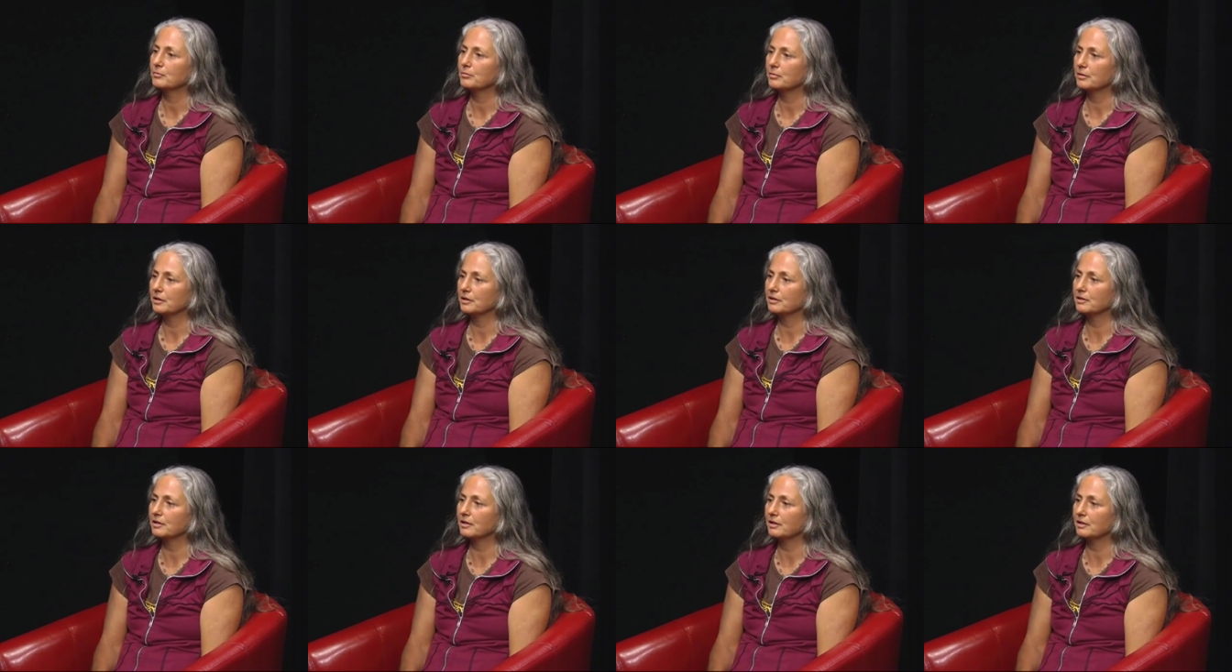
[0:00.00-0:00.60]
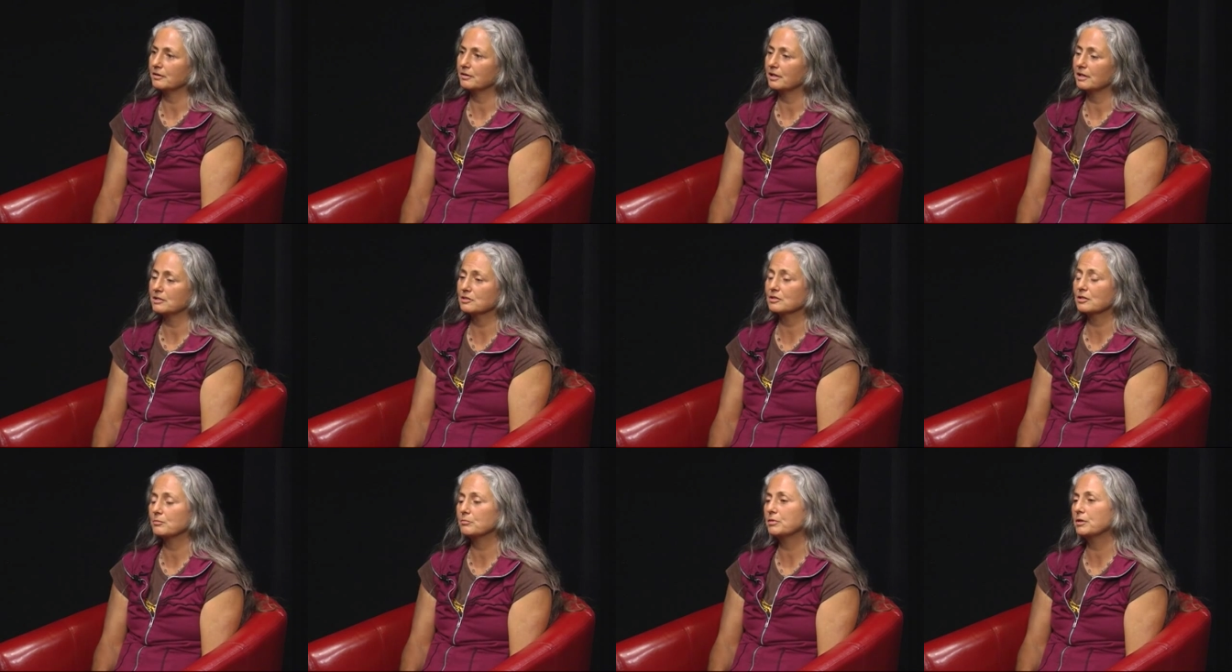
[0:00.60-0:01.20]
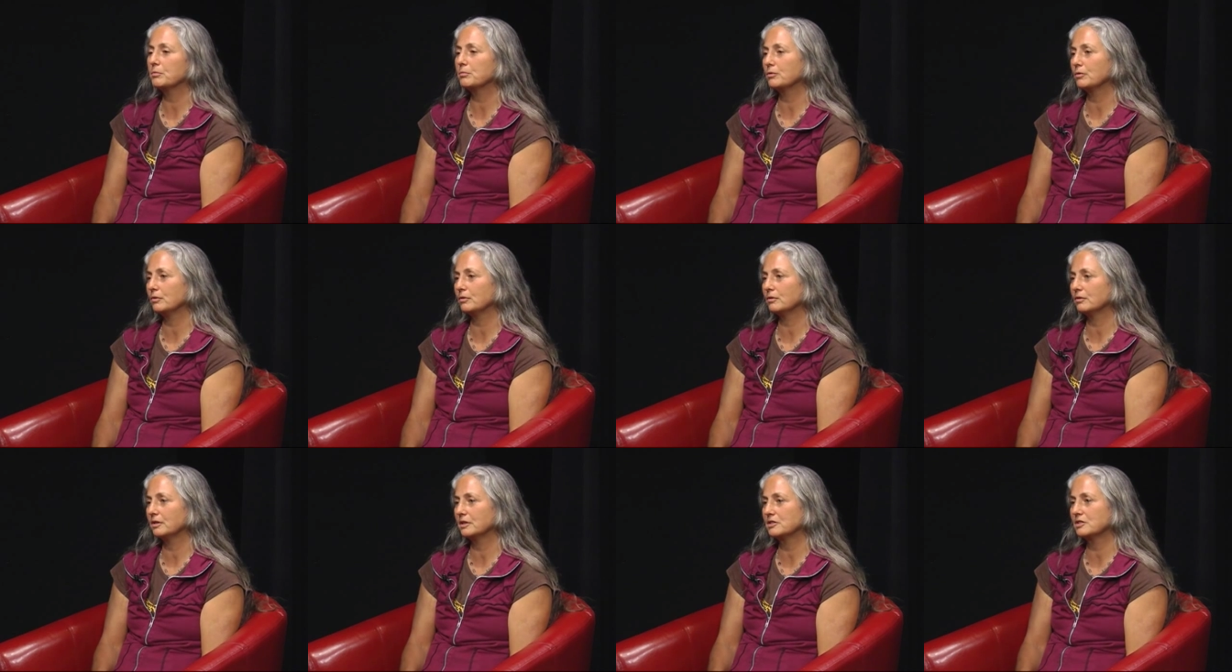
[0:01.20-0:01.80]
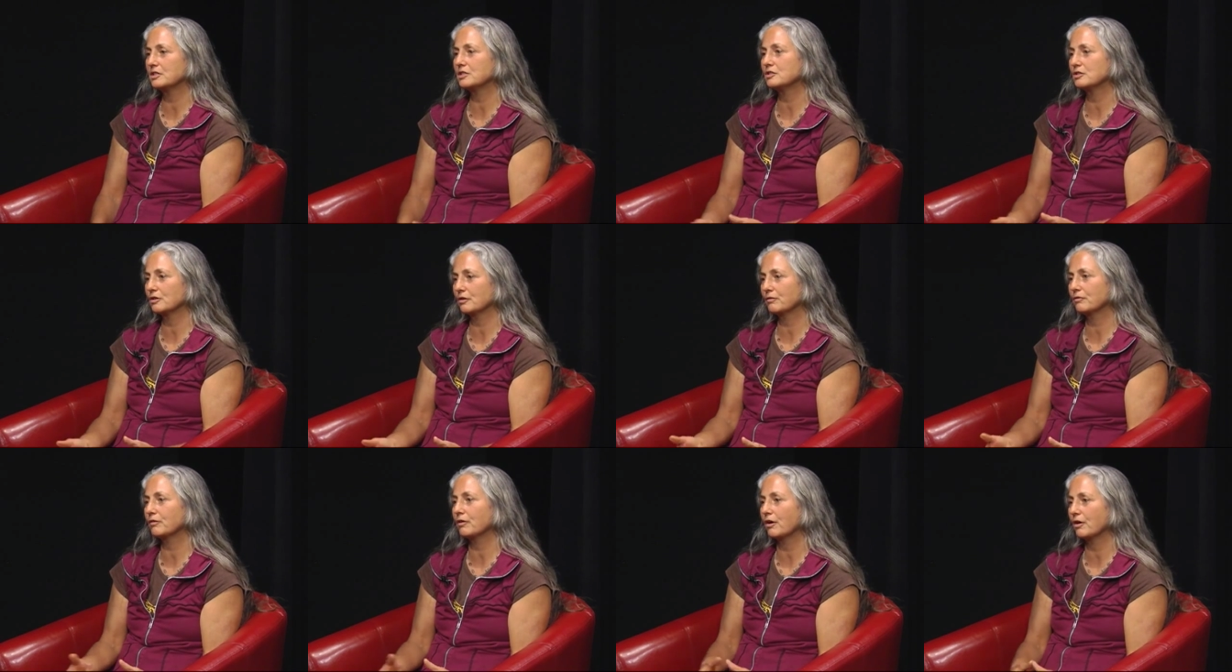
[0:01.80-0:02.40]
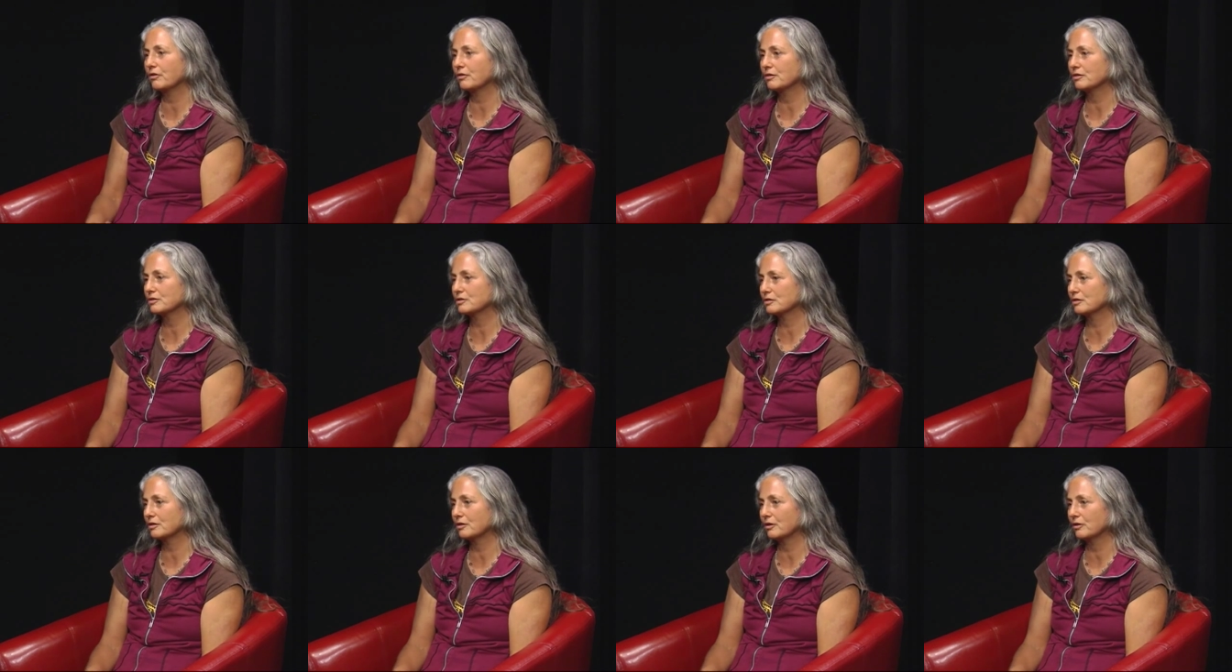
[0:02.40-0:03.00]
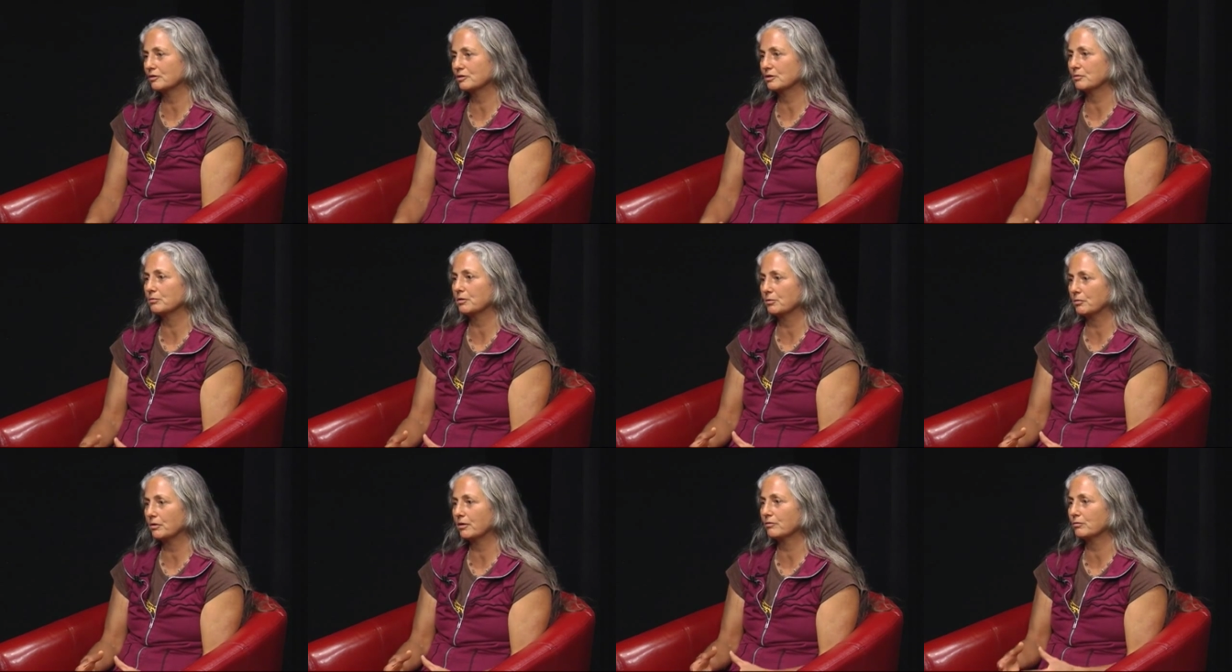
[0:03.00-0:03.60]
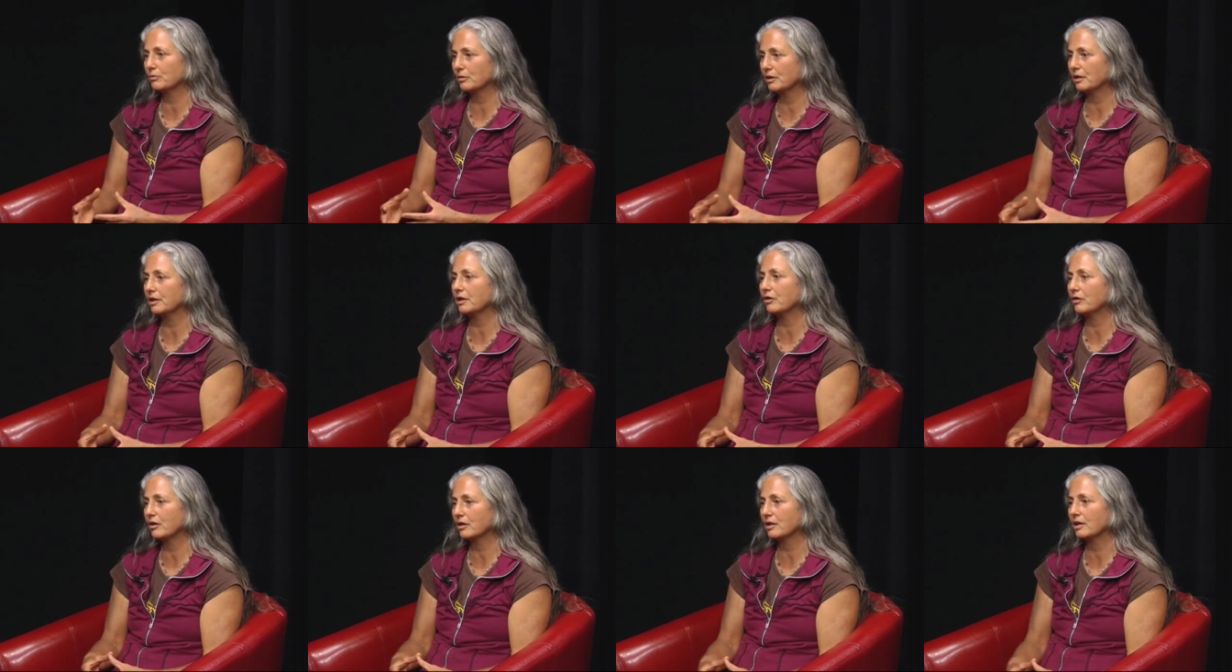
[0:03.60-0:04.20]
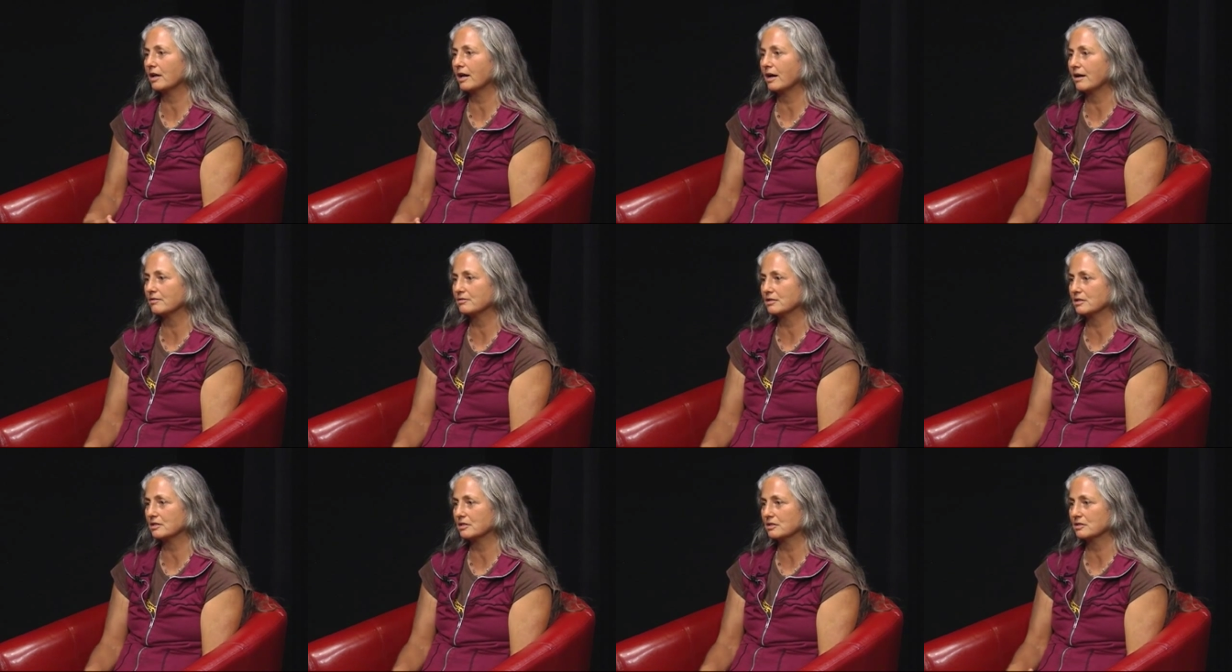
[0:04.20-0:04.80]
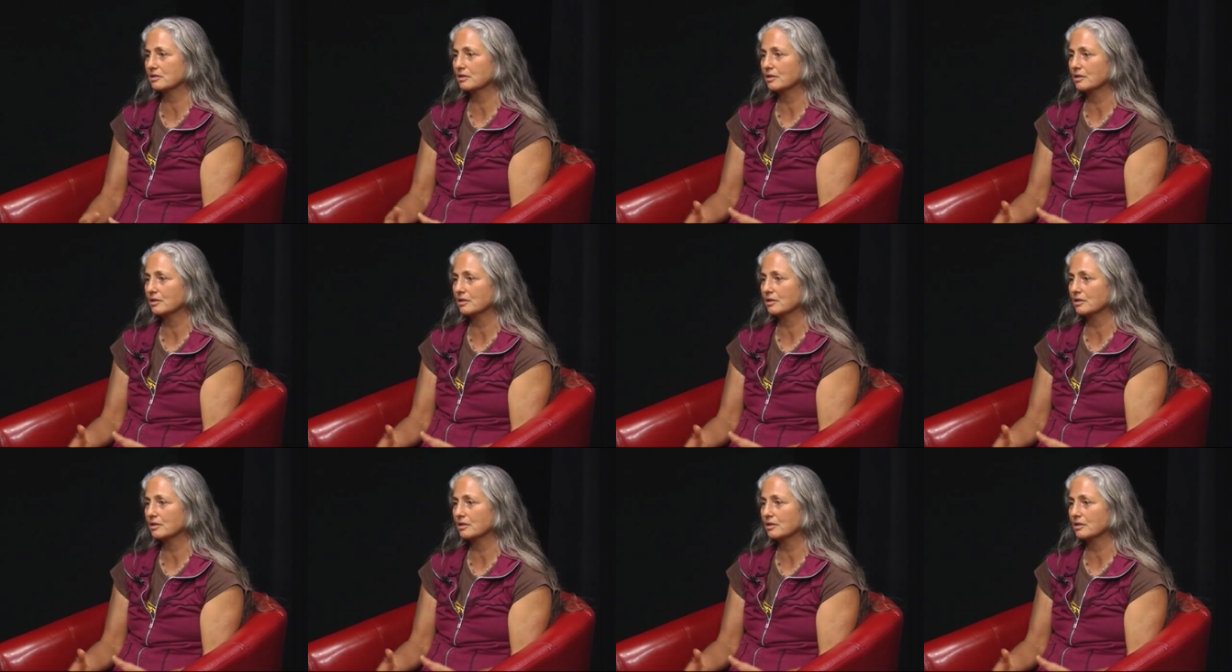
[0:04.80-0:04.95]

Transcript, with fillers: But, and some people, it's easier for others, you know, some people have really hard lives, and